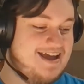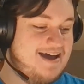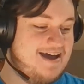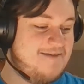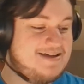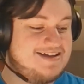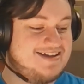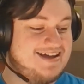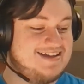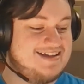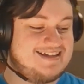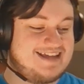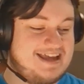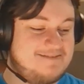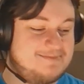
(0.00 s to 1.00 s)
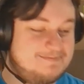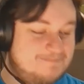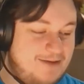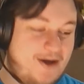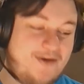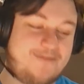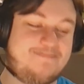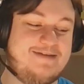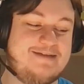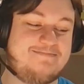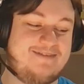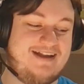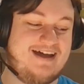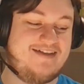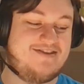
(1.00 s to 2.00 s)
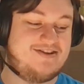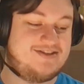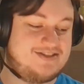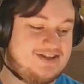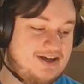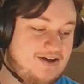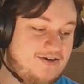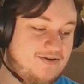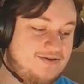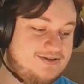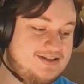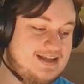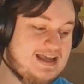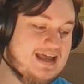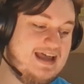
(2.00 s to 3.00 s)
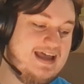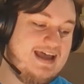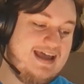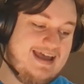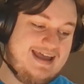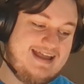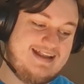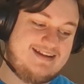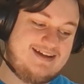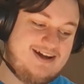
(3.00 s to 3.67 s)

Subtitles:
because it keeps both people on their toes. And